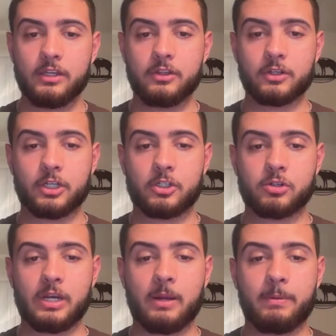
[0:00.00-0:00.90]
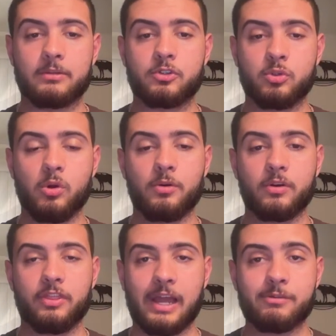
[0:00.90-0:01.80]
They're gonna turn out about
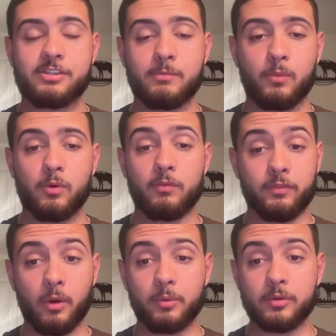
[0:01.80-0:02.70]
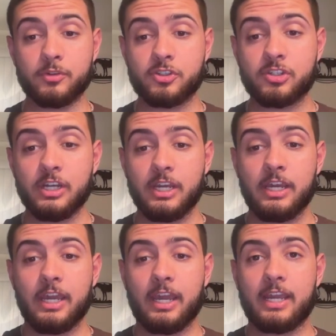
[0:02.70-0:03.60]
200,000 more voters,
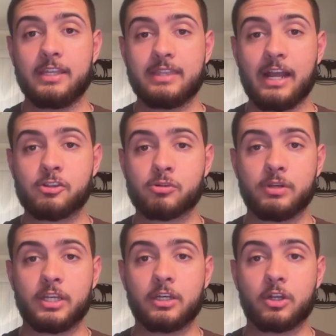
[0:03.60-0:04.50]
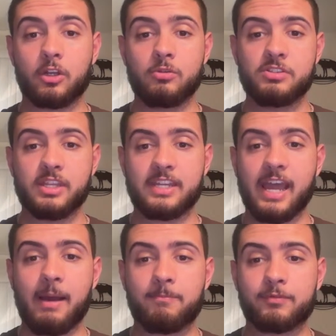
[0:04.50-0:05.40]
and that's already gonna close the
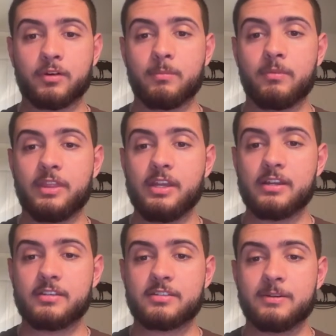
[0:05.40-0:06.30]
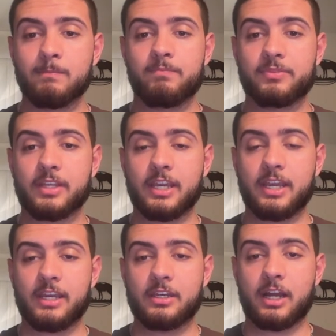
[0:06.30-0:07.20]
gap from this.
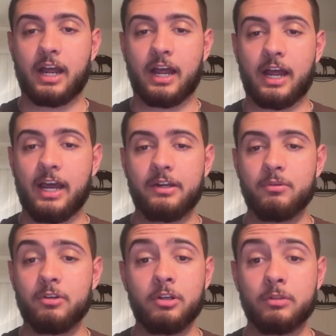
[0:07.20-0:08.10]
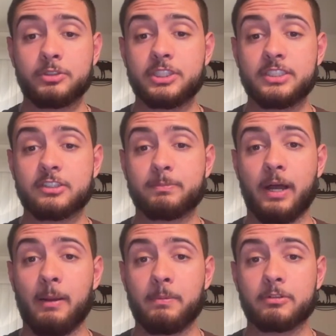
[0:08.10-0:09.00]
And I don't know if she's as
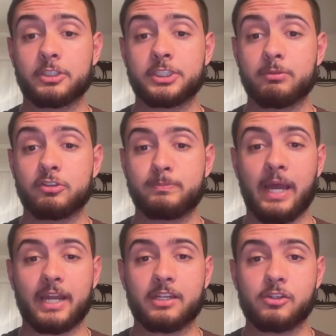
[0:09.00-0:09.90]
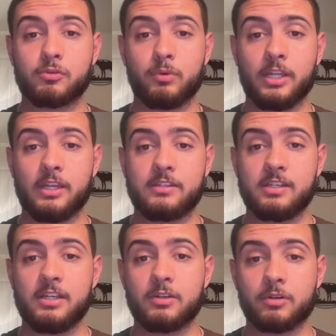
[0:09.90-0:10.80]
popular as she was back in
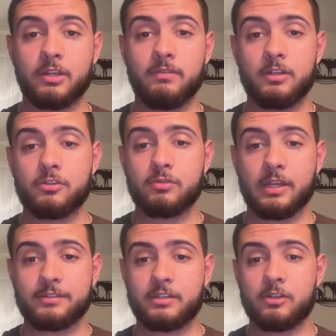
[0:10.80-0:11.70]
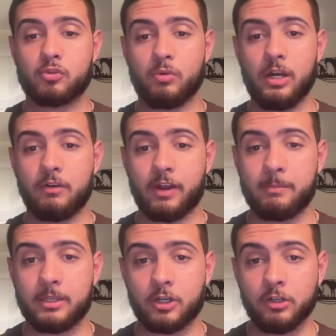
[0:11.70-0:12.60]
2018 or even in 2012. I
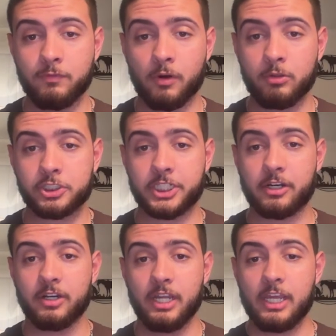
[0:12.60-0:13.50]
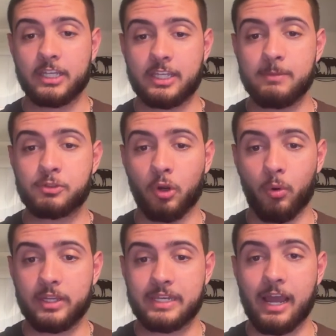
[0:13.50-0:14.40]
mean, her vote share keeps
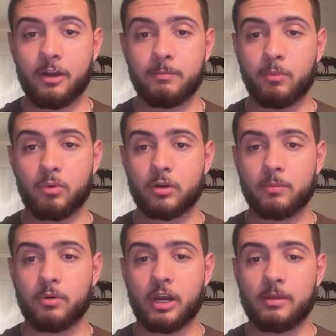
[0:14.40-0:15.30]
going down more and more.